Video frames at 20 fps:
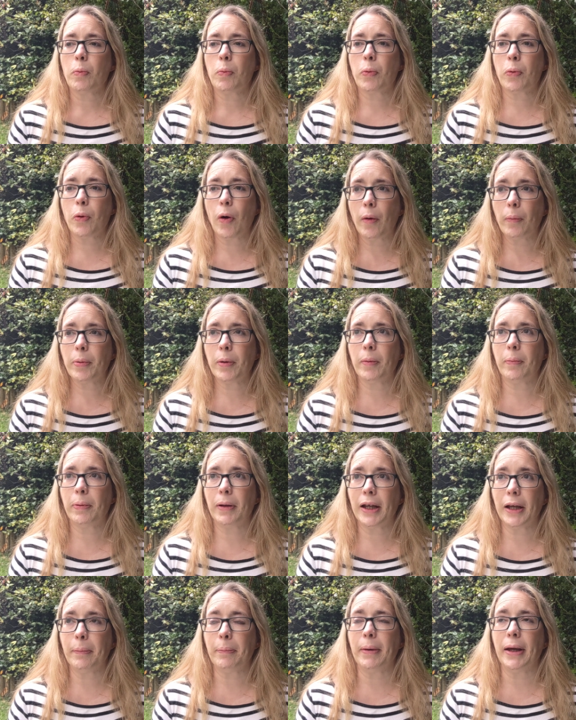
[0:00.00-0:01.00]

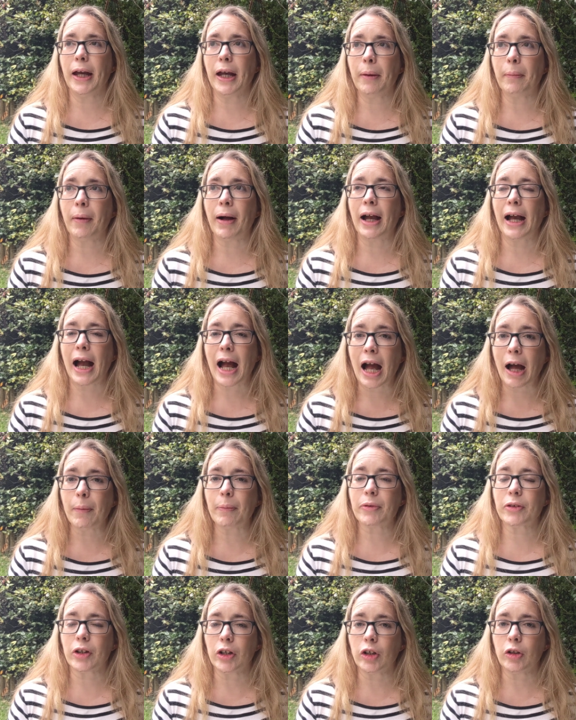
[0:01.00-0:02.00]
probably be my
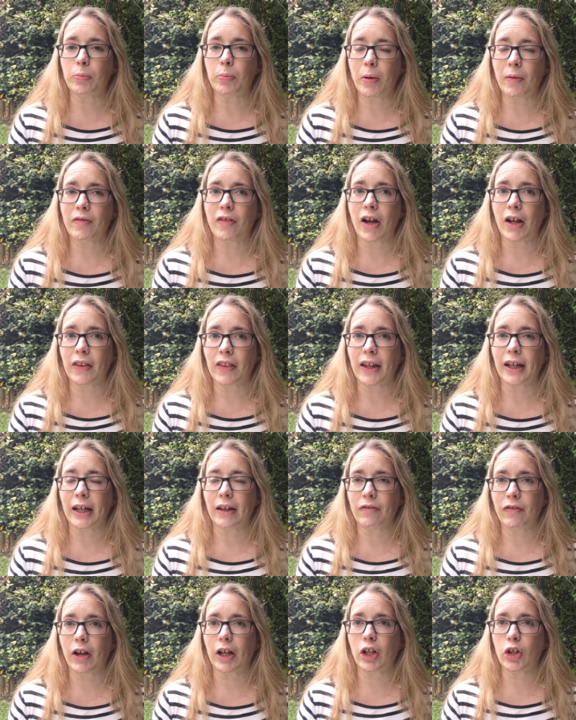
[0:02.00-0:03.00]
absolute preferred thing.
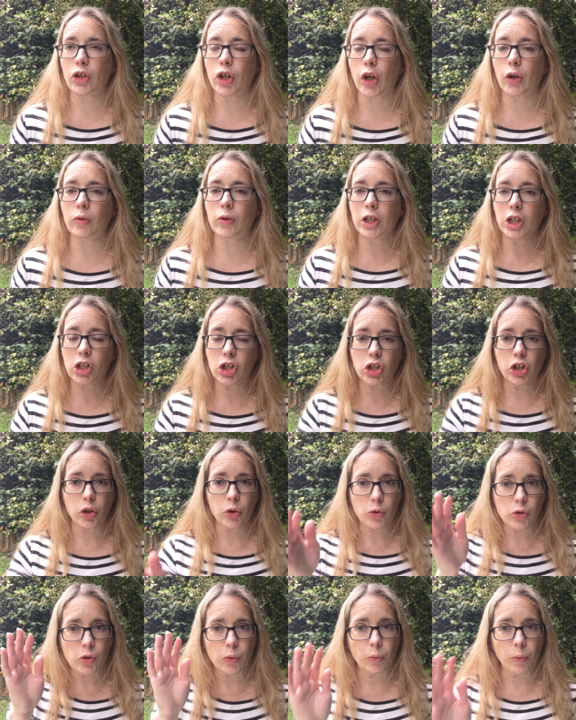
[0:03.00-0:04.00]
If I could only
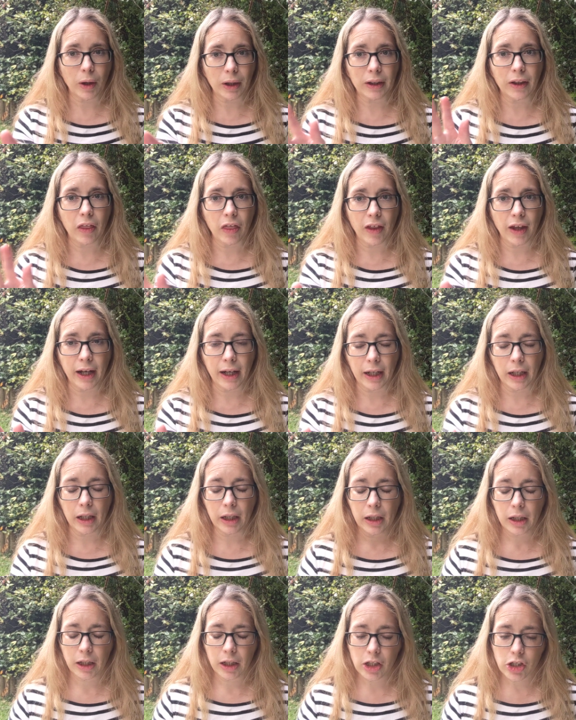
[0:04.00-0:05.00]
choose one thing
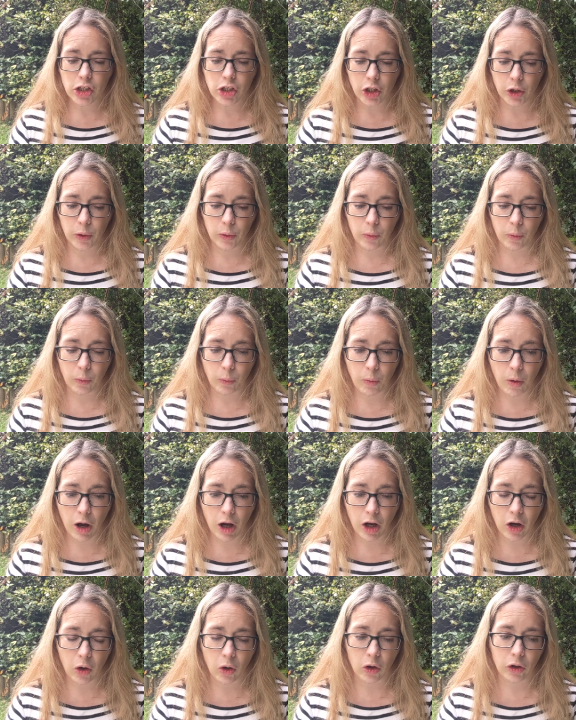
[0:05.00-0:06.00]
to
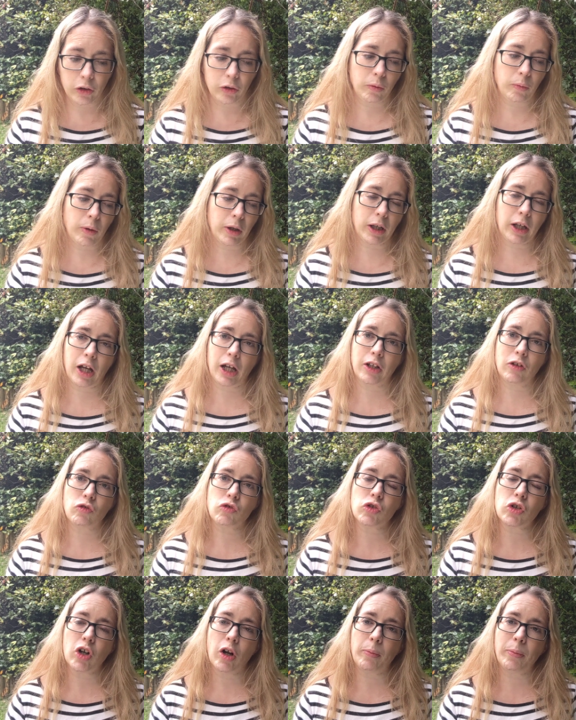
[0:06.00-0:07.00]
work on, one kind
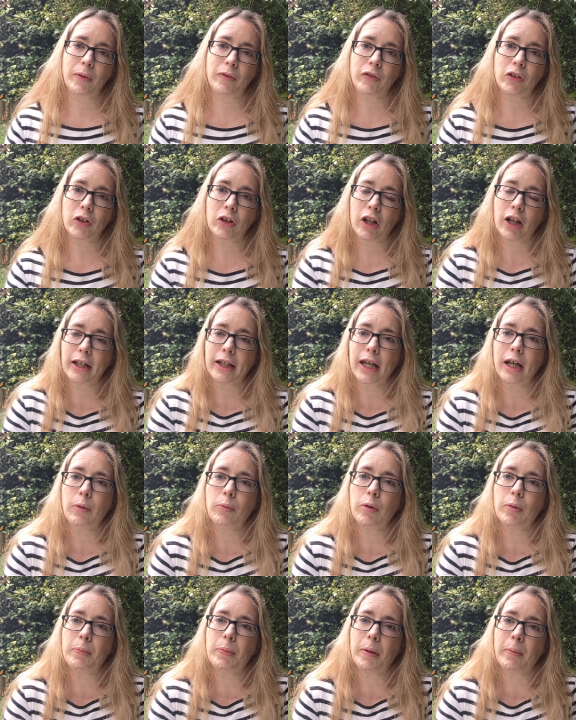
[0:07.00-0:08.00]
of job, if you like, it
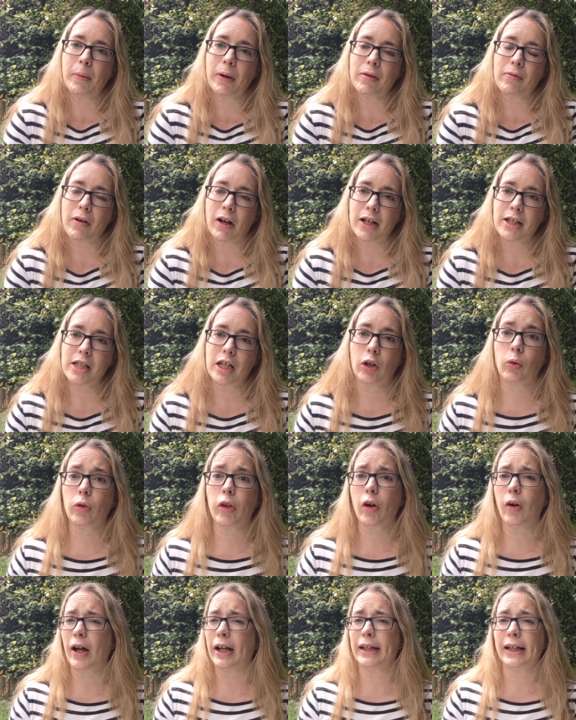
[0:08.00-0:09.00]
would be my writing.
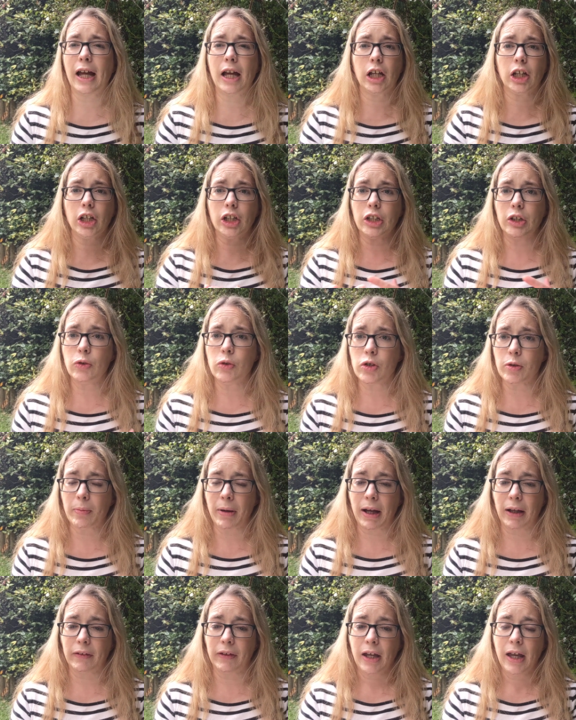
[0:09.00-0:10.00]
Although I get a huge
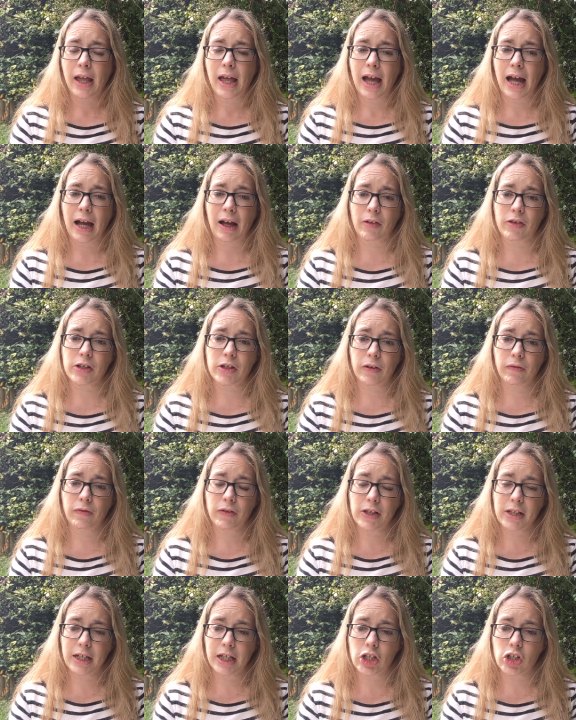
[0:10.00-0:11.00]
amount out of
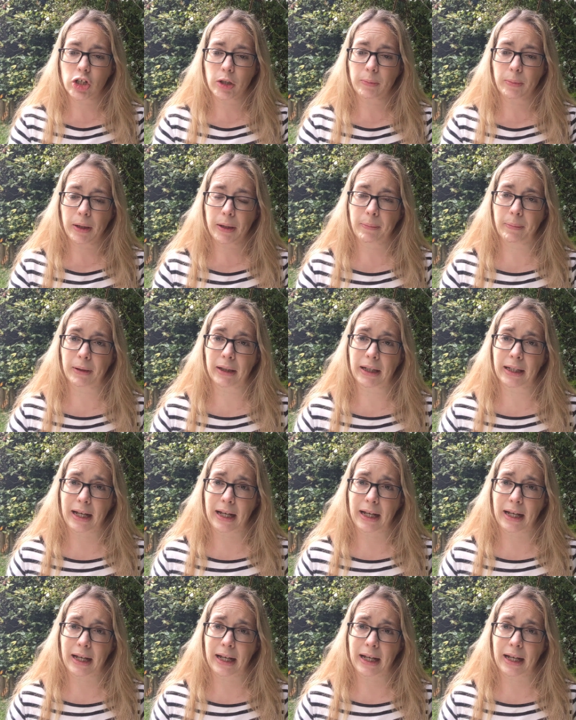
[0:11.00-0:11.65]
teaching people